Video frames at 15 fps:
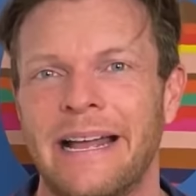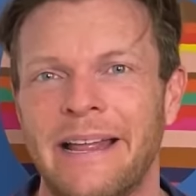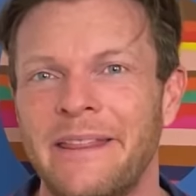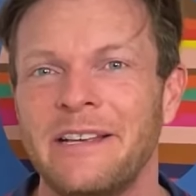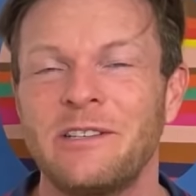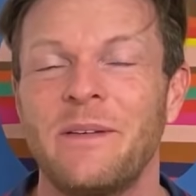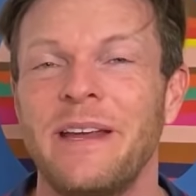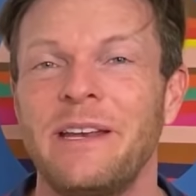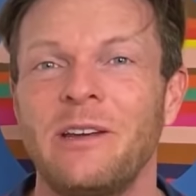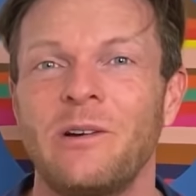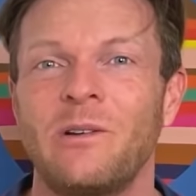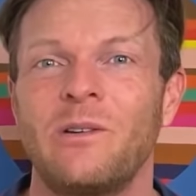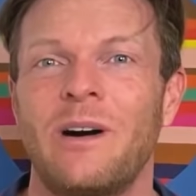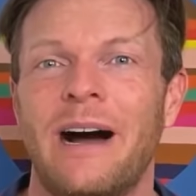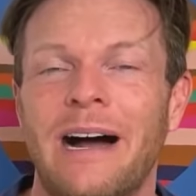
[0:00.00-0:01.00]
In this
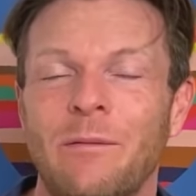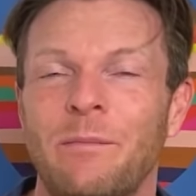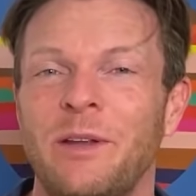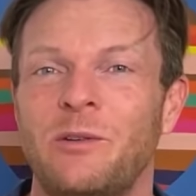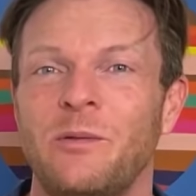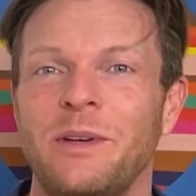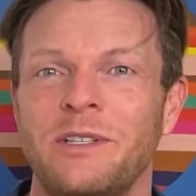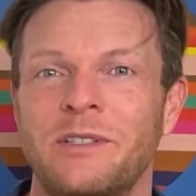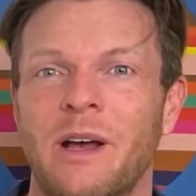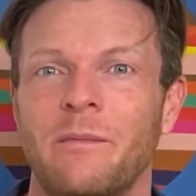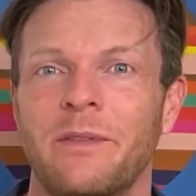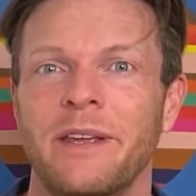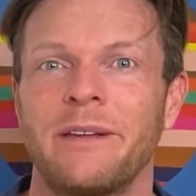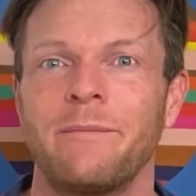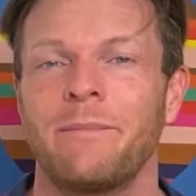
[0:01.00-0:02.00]
video, I'll be doing
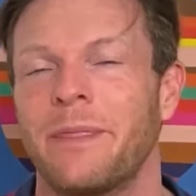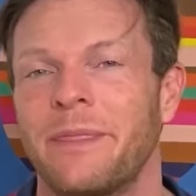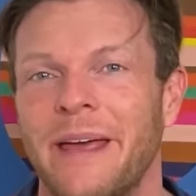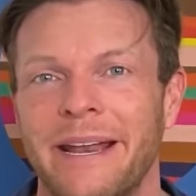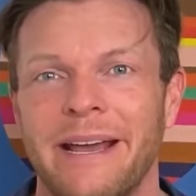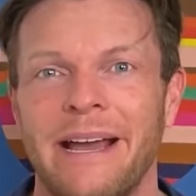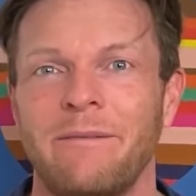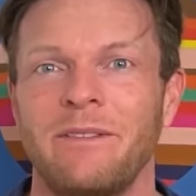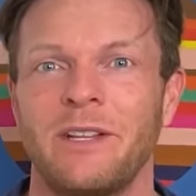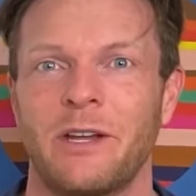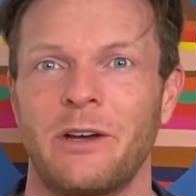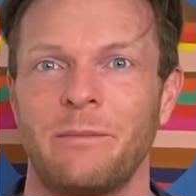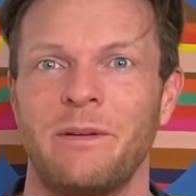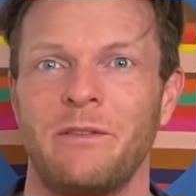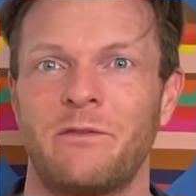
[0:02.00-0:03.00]
something that I haven't
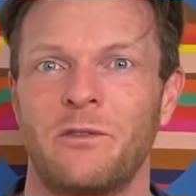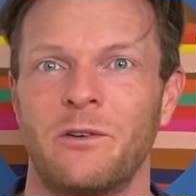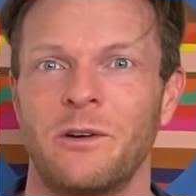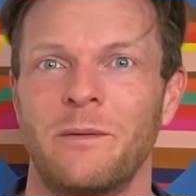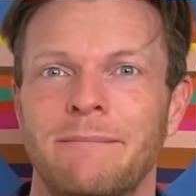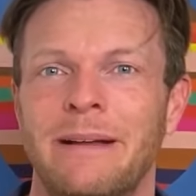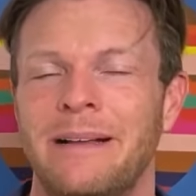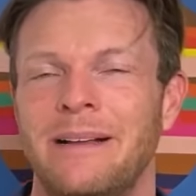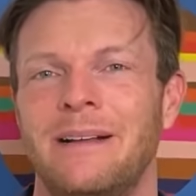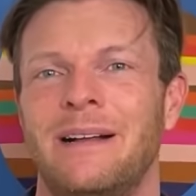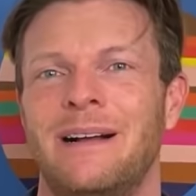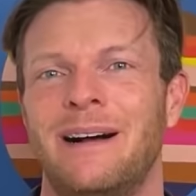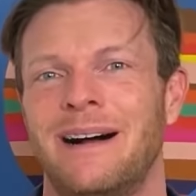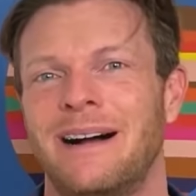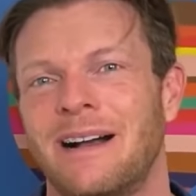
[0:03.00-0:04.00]
done before.
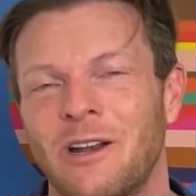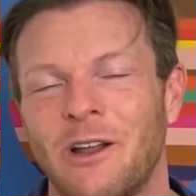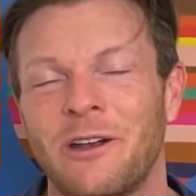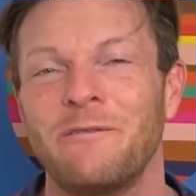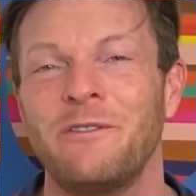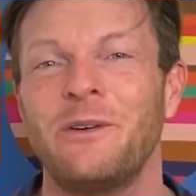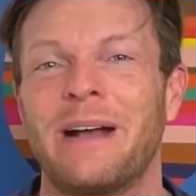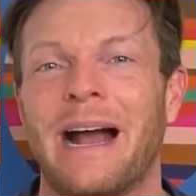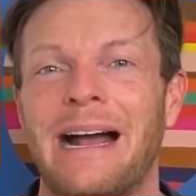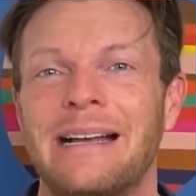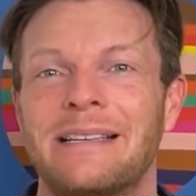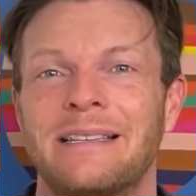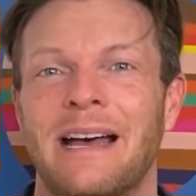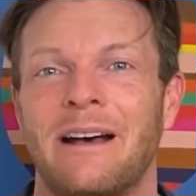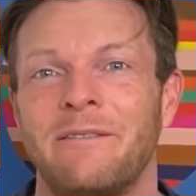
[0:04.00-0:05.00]
A lot of you
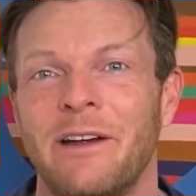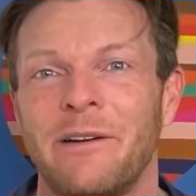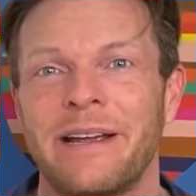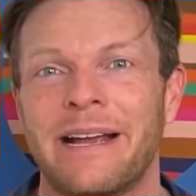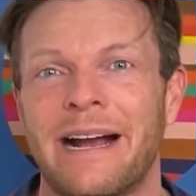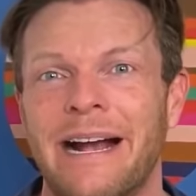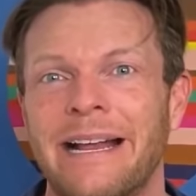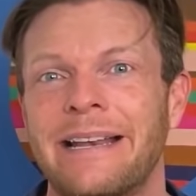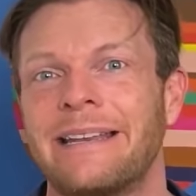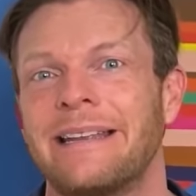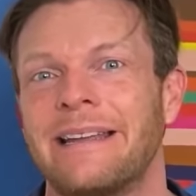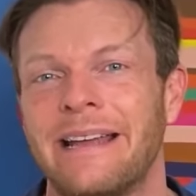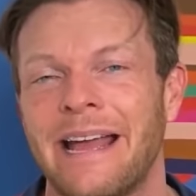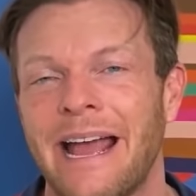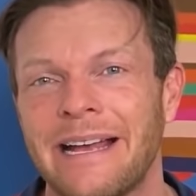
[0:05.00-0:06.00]
guys are very kind,
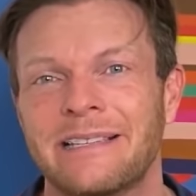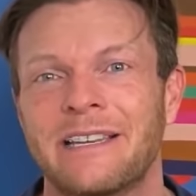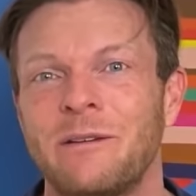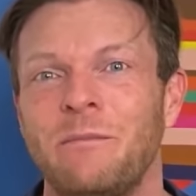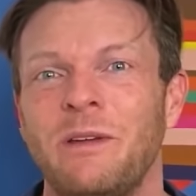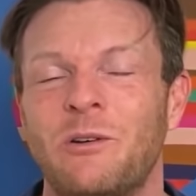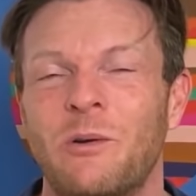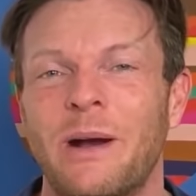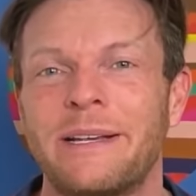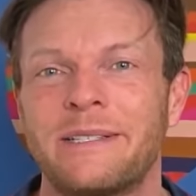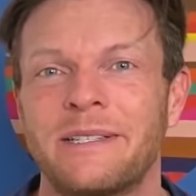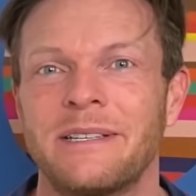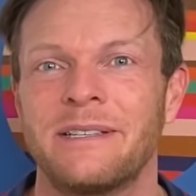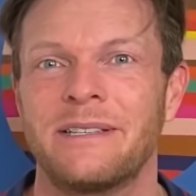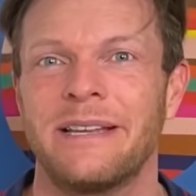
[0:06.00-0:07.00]
asking me
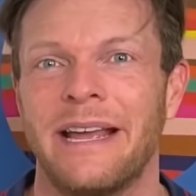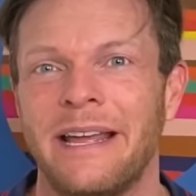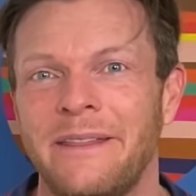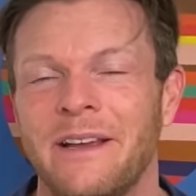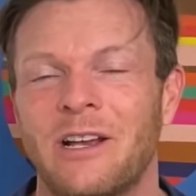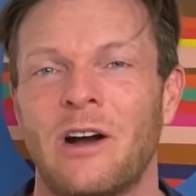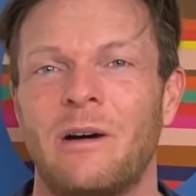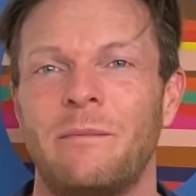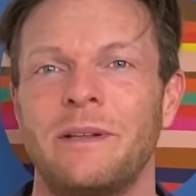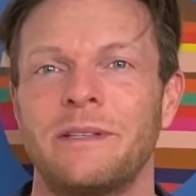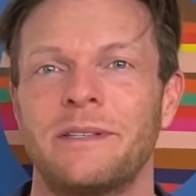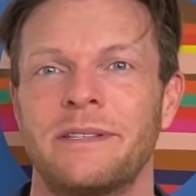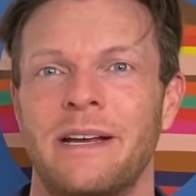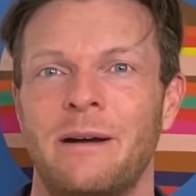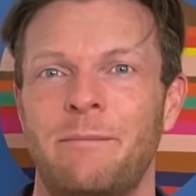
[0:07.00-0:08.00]
questions in the
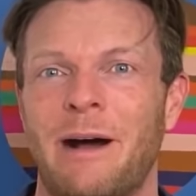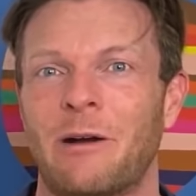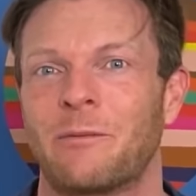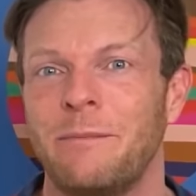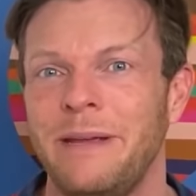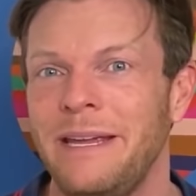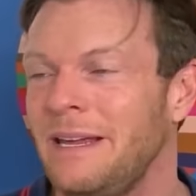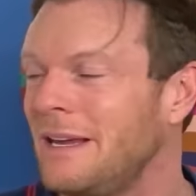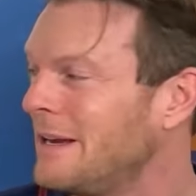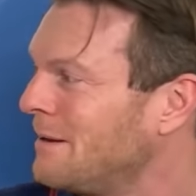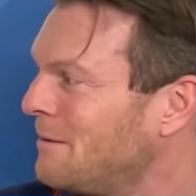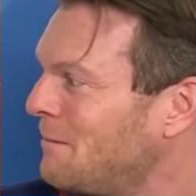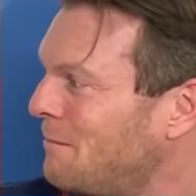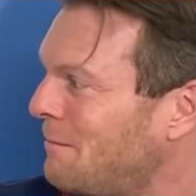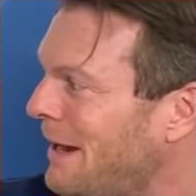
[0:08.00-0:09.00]
comments about me,
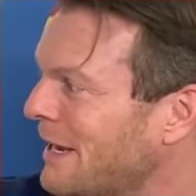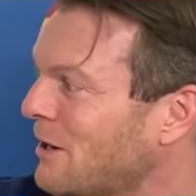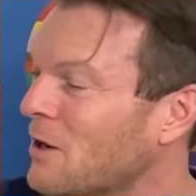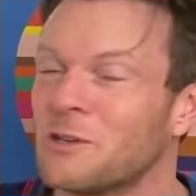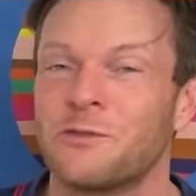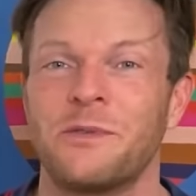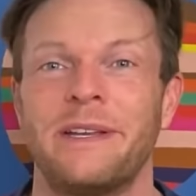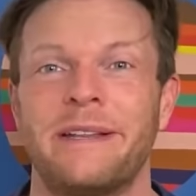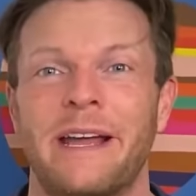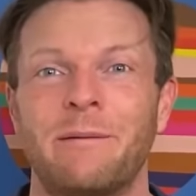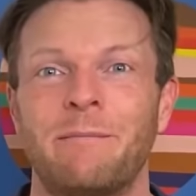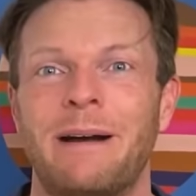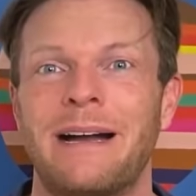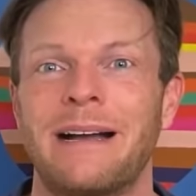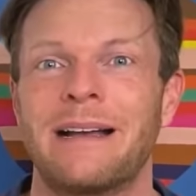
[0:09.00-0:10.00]
my country
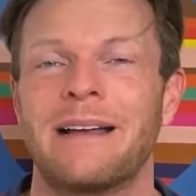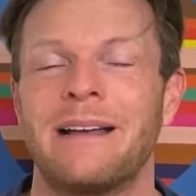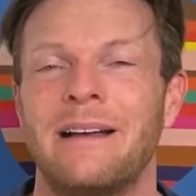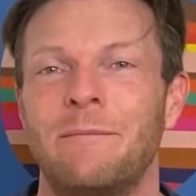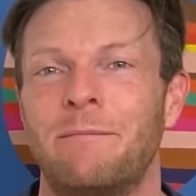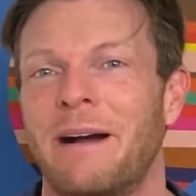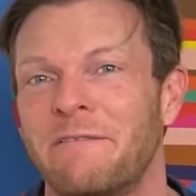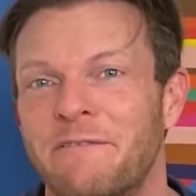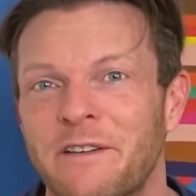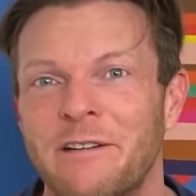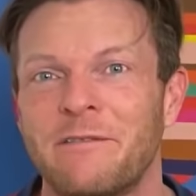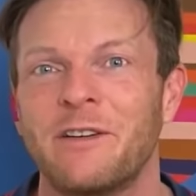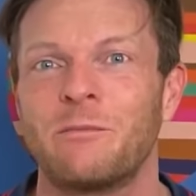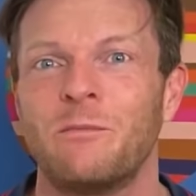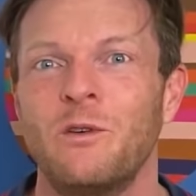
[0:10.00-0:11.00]
Denmark, my
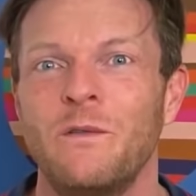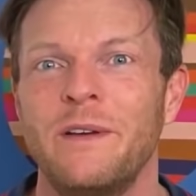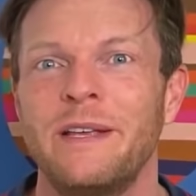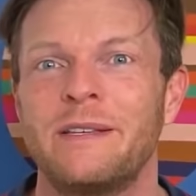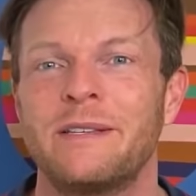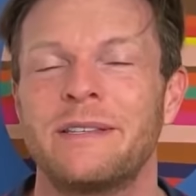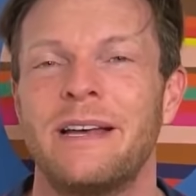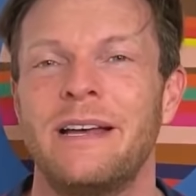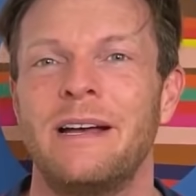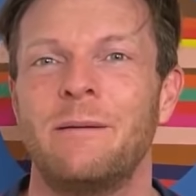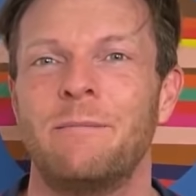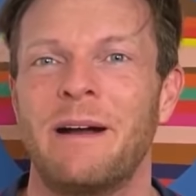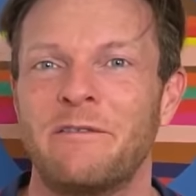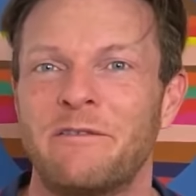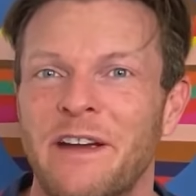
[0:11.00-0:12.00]
favorite movies,
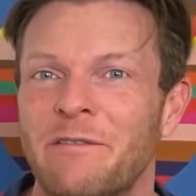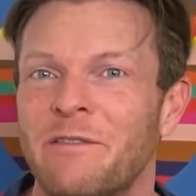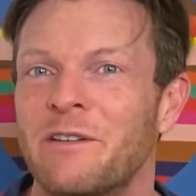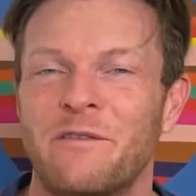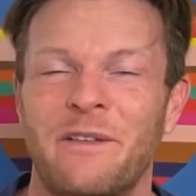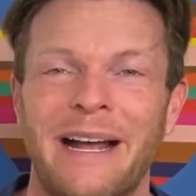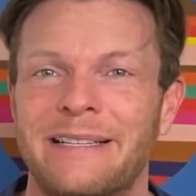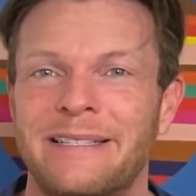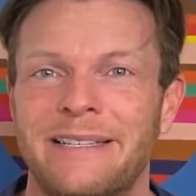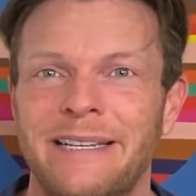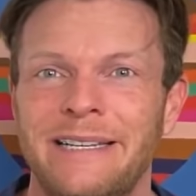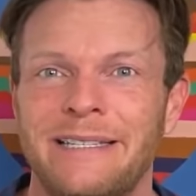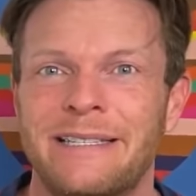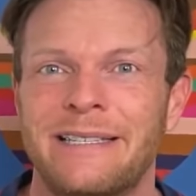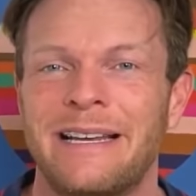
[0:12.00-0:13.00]
my favorite fight
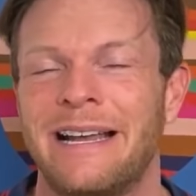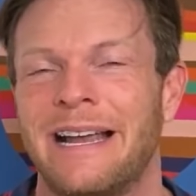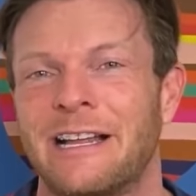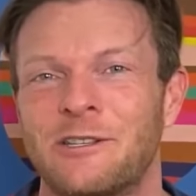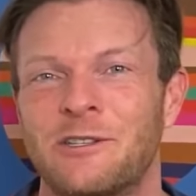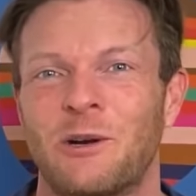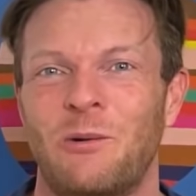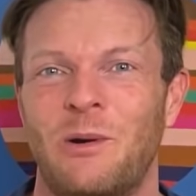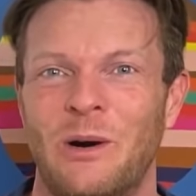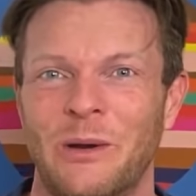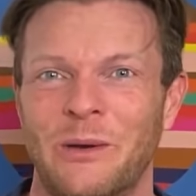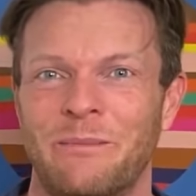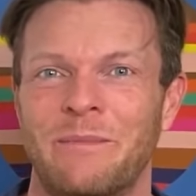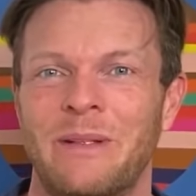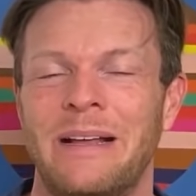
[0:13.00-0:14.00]
scenes, and so
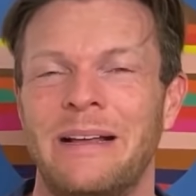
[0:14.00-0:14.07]
on.